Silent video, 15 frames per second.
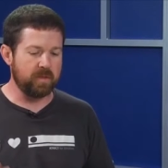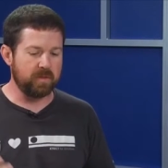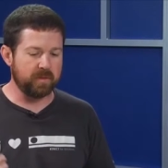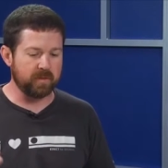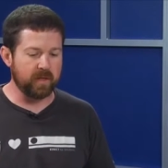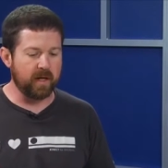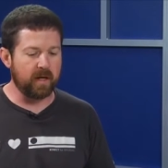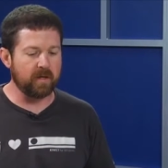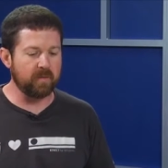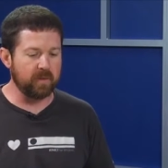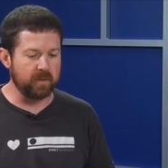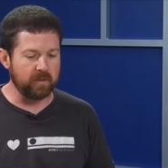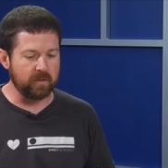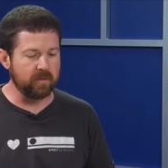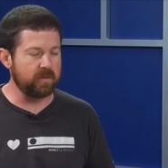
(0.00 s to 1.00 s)
So how do
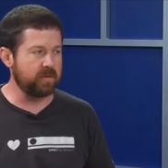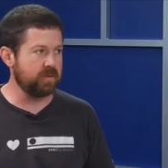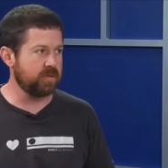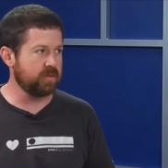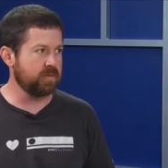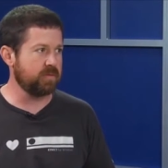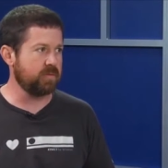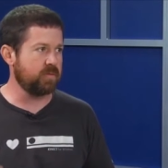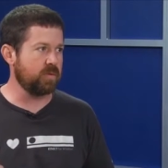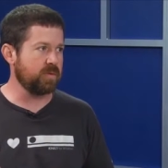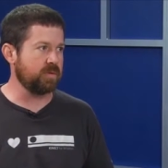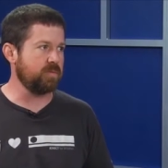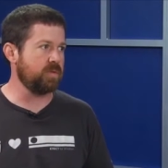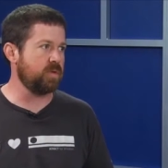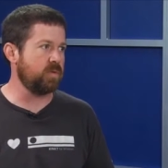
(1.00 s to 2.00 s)
we do this? What are
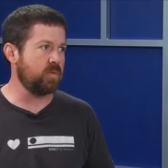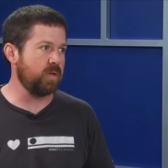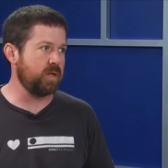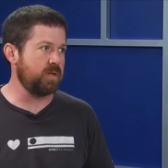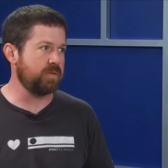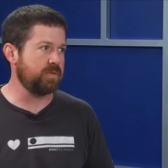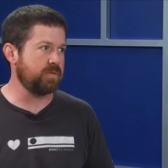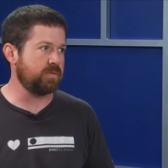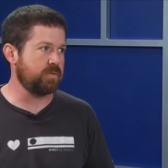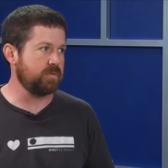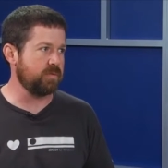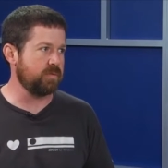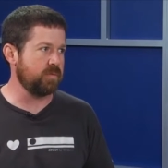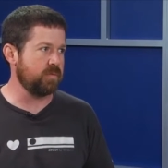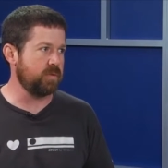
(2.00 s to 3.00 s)
some good ways
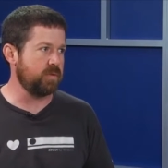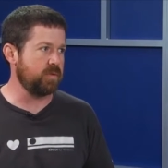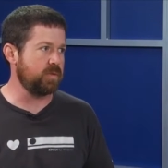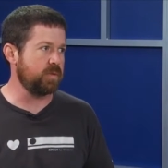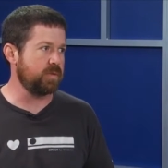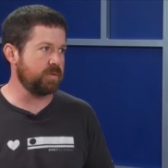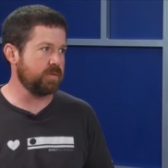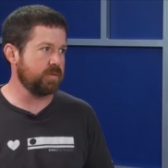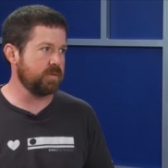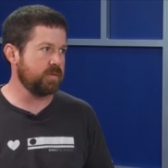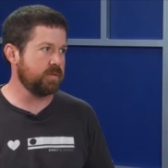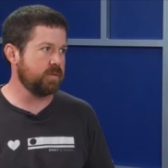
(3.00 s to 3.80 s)
of doing this?